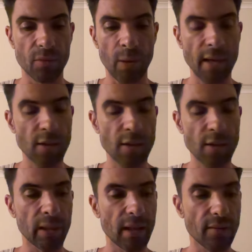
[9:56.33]
where you
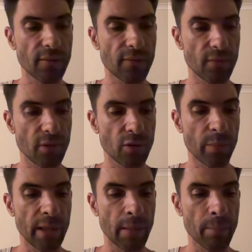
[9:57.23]
believe you're
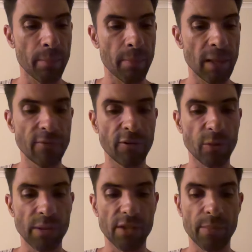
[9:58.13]
being
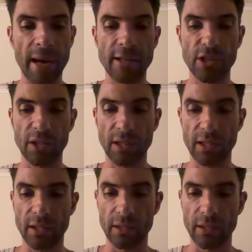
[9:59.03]
influenced magically.